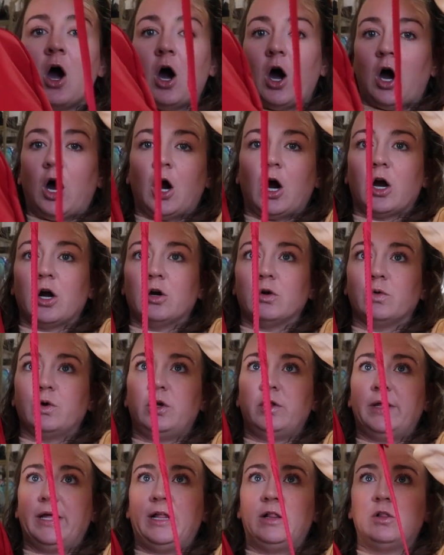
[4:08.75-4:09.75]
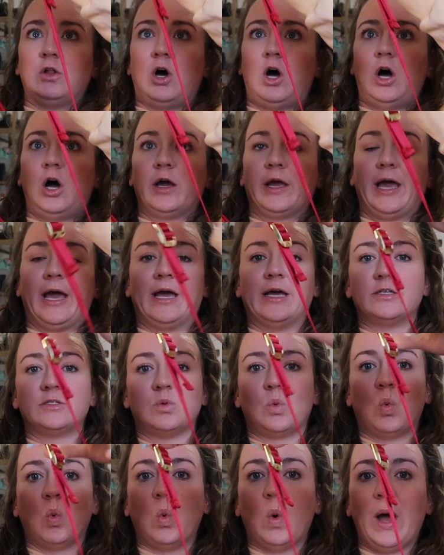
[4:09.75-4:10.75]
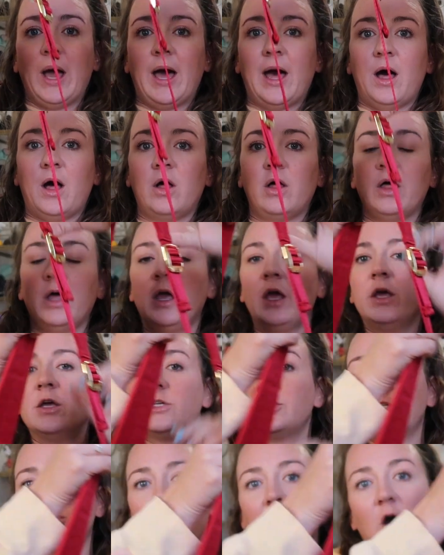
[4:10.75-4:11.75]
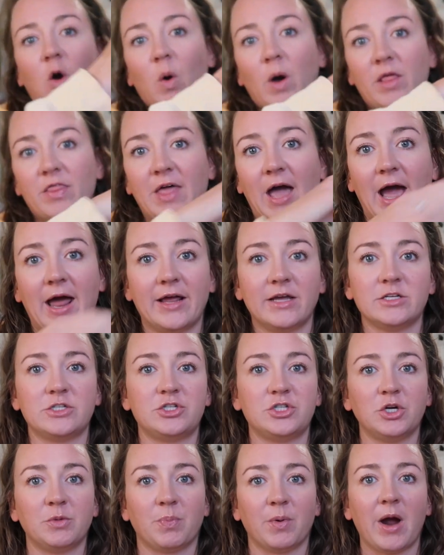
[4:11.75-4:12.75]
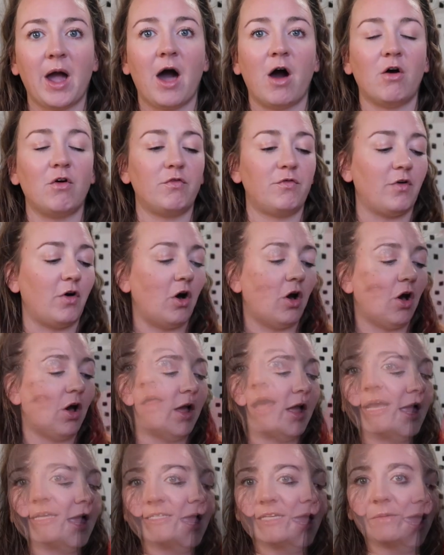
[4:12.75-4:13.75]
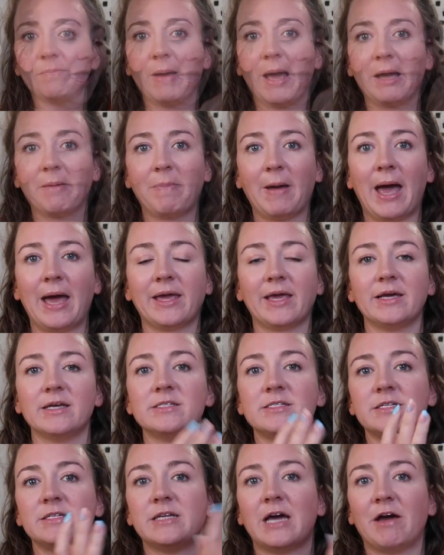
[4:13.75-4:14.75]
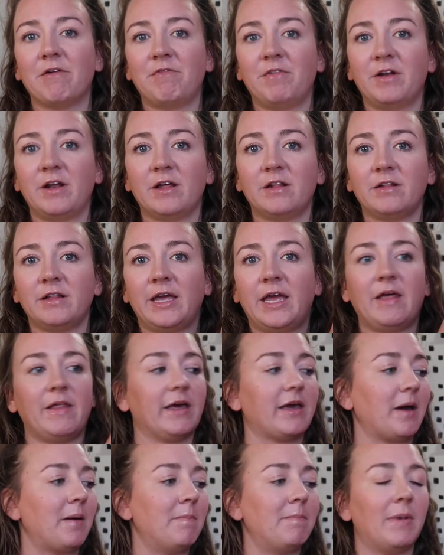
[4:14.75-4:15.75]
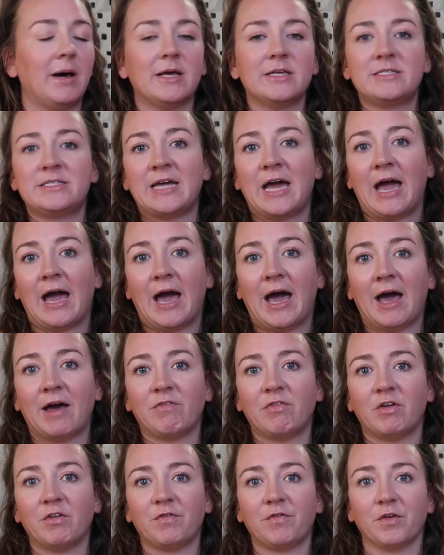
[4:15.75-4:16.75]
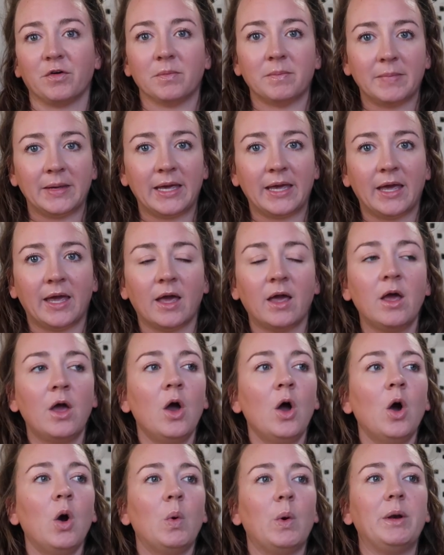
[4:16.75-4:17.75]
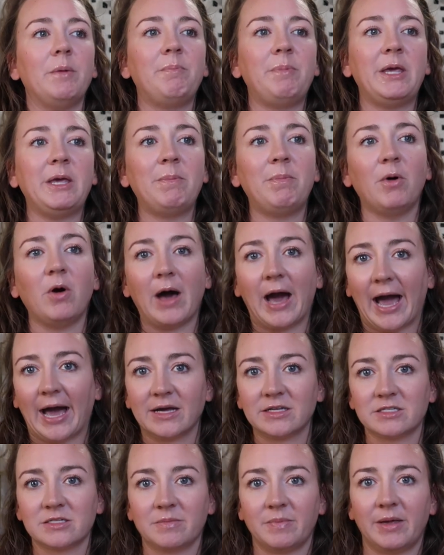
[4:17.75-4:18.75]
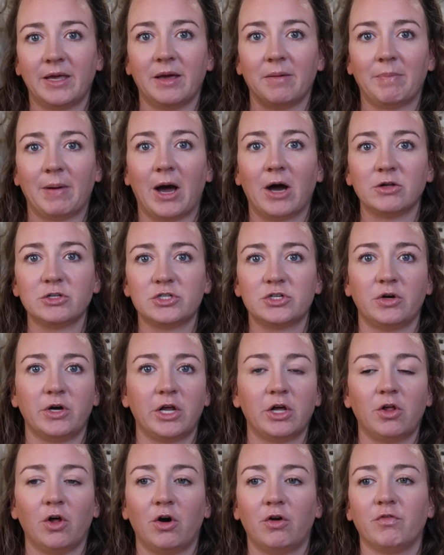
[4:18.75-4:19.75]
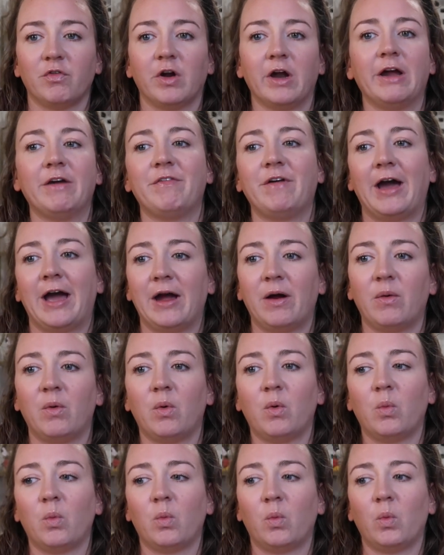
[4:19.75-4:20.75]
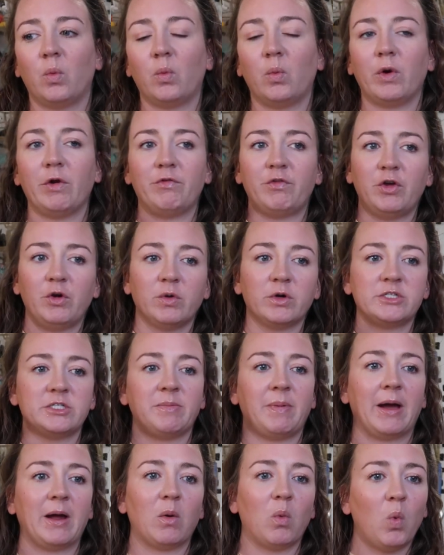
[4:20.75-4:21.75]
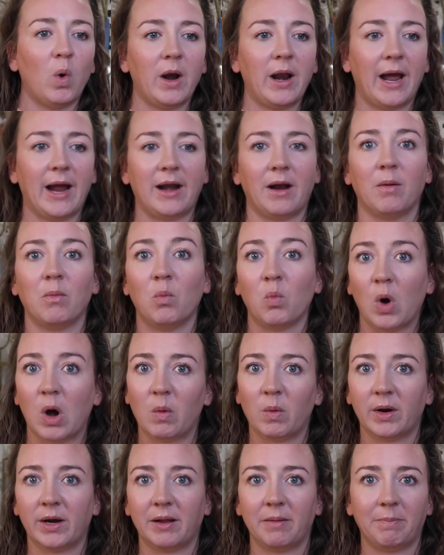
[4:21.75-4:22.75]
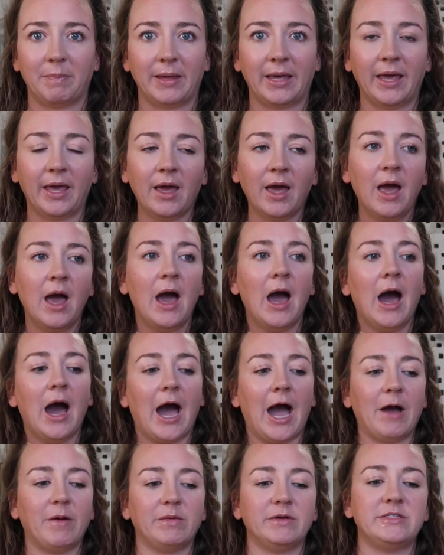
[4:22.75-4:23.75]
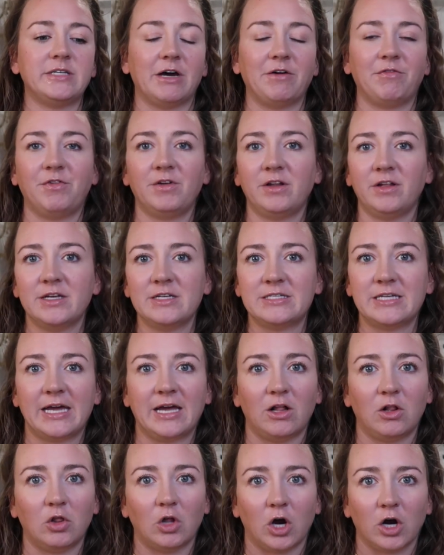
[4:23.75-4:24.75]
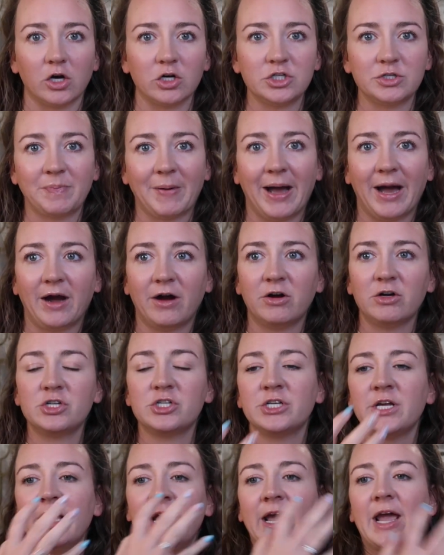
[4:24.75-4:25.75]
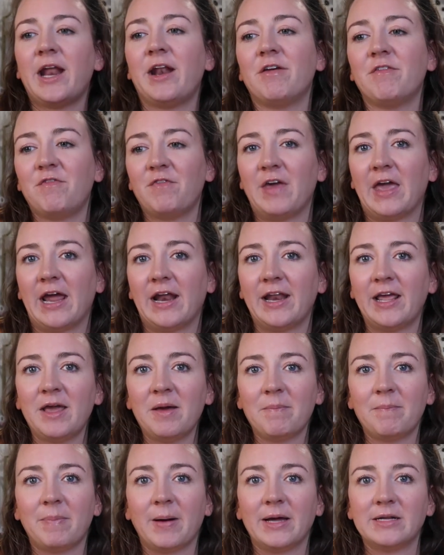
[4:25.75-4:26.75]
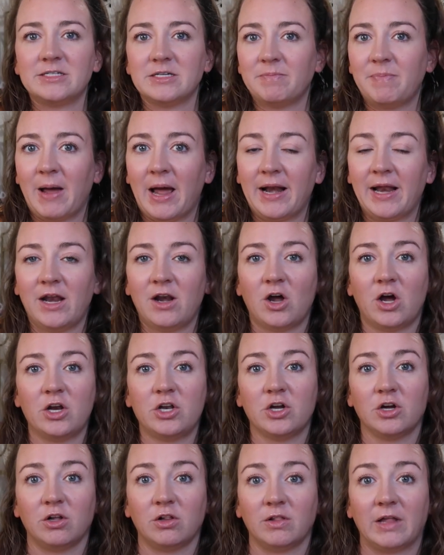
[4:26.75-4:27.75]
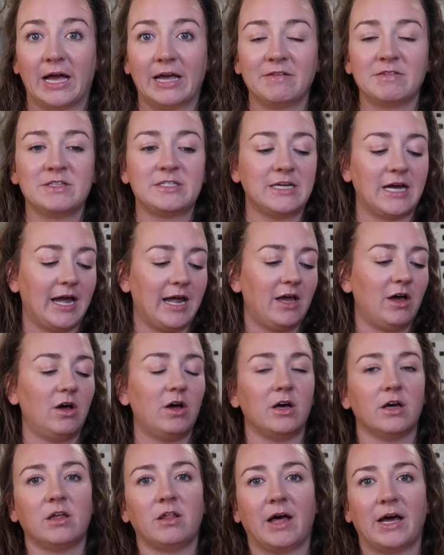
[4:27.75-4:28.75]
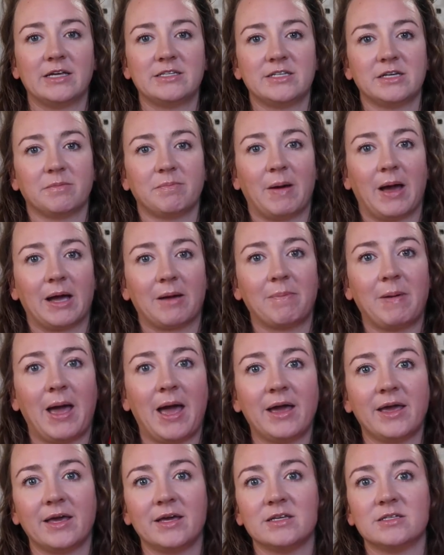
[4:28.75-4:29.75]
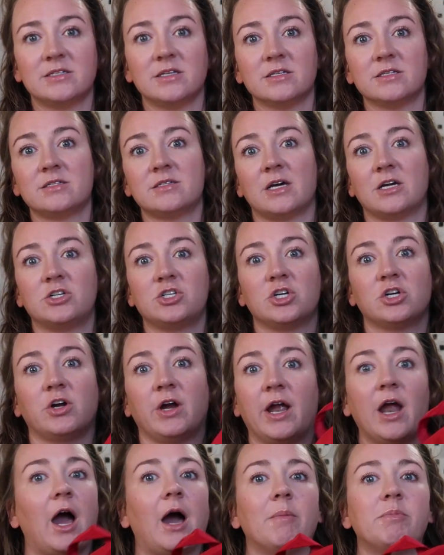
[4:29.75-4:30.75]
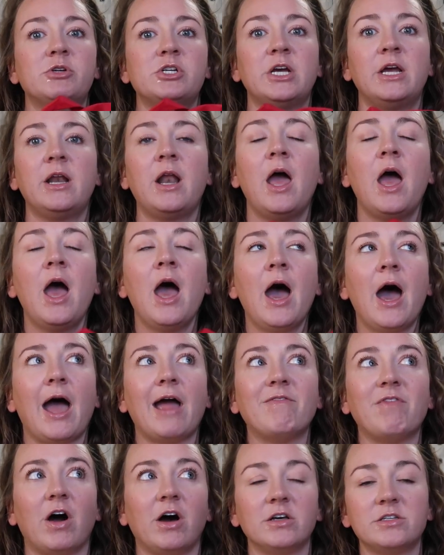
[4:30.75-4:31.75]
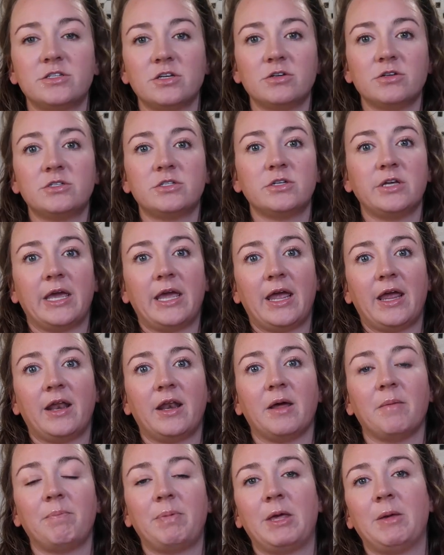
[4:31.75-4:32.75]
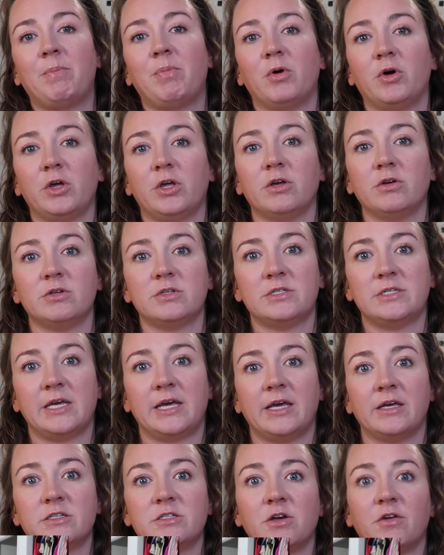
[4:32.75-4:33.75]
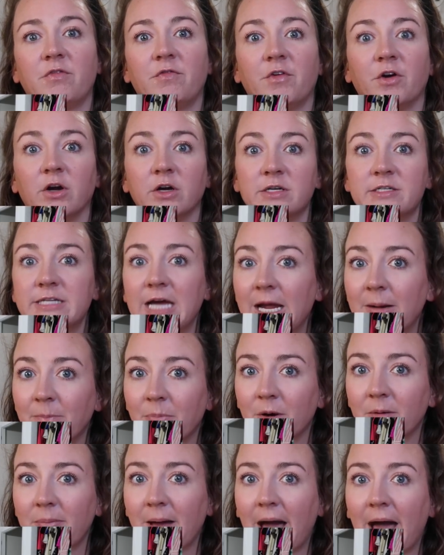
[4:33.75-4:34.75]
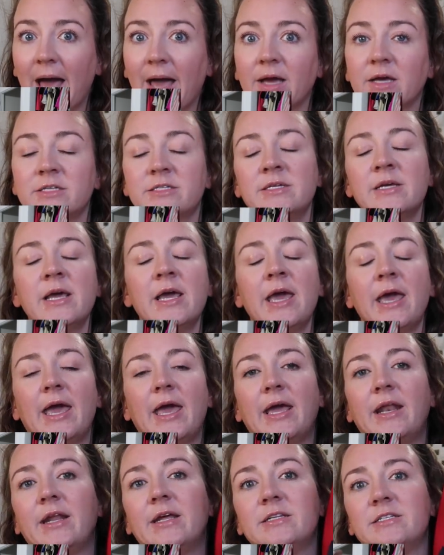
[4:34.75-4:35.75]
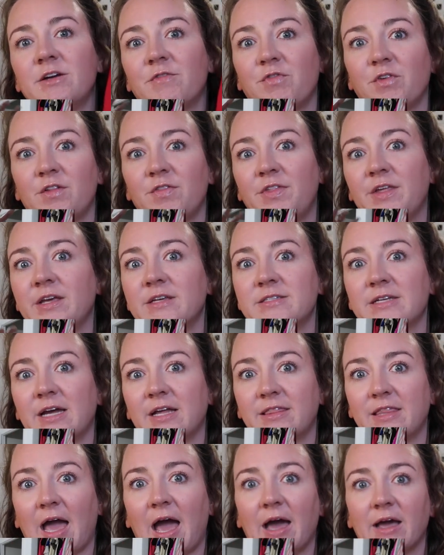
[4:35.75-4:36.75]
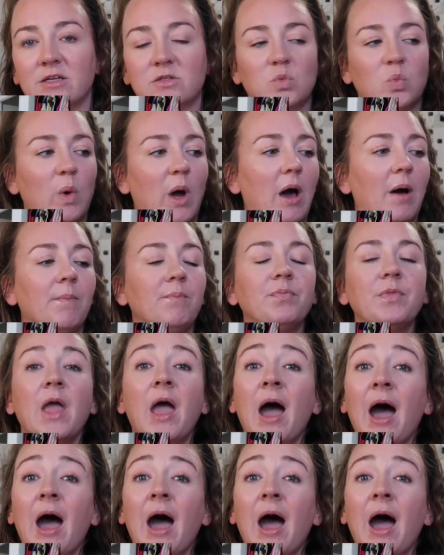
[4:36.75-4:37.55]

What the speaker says: are really long as well, so that is super helpful. So the classic backpack is definitely like a must-have for me. When people ask me about Stoney Clover, if you were to buy one item, what would it be? I would definitely say a large pouch and a fanny, but depending on your lifestyle, a classic backpack is such a great option. I've also seen people use these for diaper bags and different things like that as well.